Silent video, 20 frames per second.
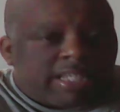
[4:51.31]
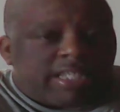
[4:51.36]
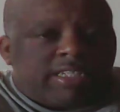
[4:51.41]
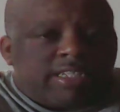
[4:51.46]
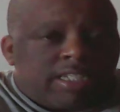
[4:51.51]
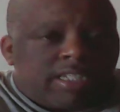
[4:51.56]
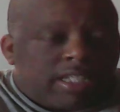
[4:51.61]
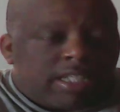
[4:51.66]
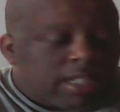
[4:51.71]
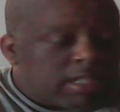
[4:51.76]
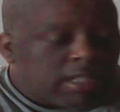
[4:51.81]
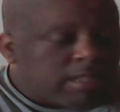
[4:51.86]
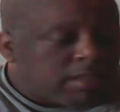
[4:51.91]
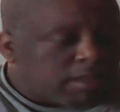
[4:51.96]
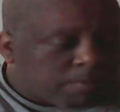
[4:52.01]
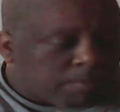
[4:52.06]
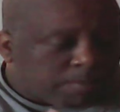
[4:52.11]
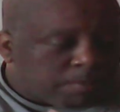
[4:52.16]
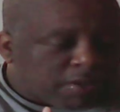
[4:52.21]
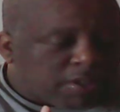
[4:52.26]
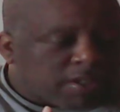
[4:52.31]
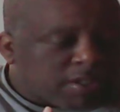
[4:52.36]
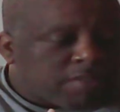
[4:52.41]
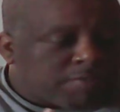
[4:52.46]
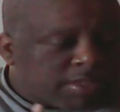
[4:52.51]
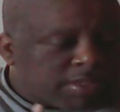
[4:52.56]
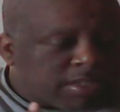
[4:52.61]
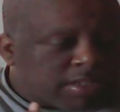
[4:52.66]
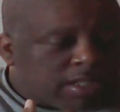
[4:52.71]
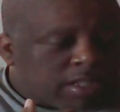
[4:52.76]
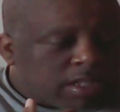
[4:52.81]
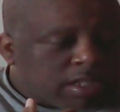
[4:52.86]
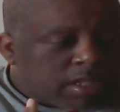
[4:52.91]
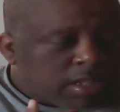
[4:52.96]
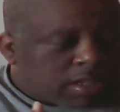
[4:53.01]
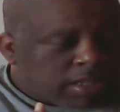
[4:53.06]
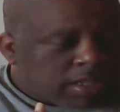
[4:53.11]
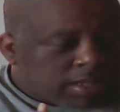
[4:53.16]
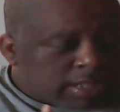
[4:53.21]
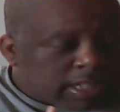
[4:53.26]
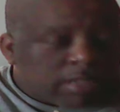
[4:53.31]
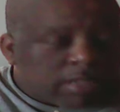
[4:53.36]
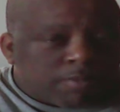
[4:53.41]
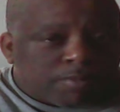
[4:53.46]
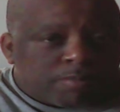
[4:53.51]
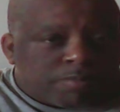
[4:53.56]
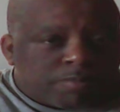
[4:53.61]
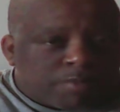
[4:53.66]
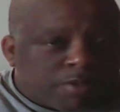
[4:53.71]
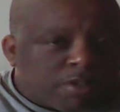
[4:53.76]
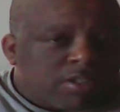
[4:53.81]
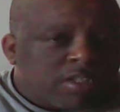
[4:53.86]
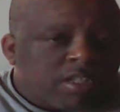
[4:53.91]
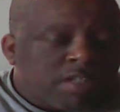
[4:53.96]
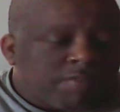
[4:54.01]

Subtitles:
And part of it, that's part of it.